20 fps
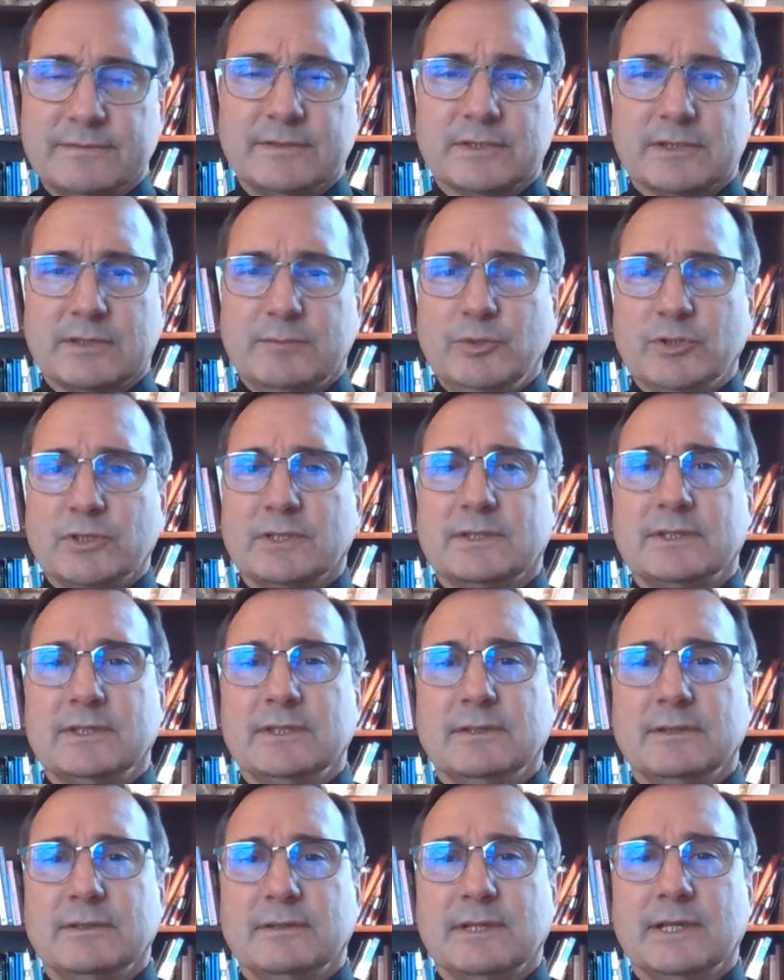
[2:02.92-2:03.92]
of a
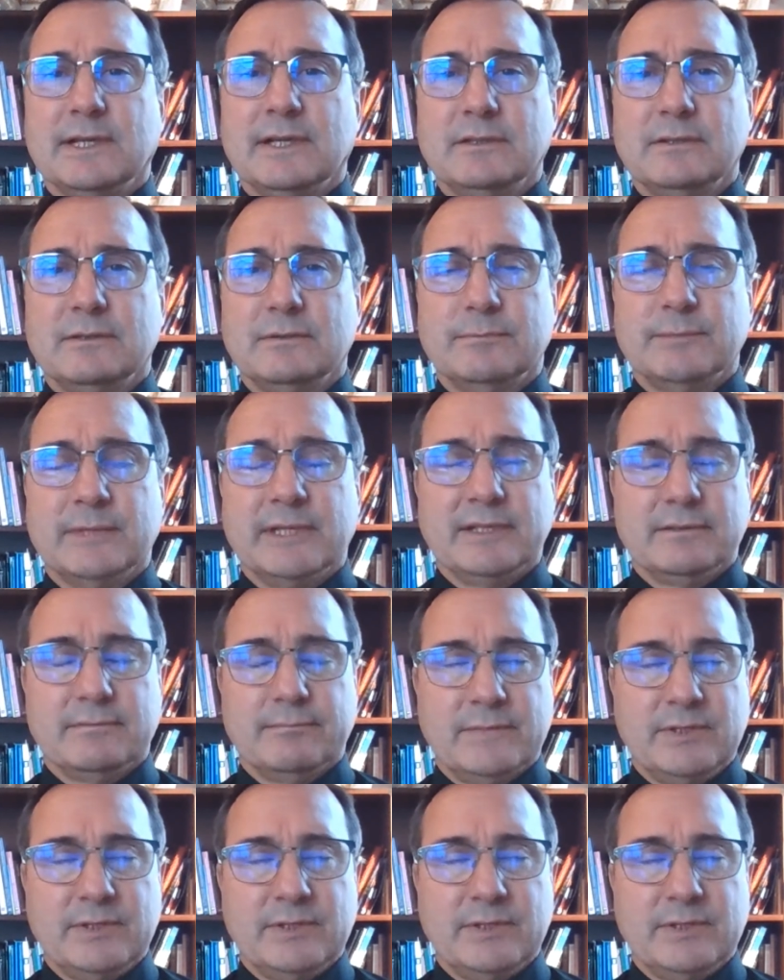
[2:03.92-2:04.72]
community that you may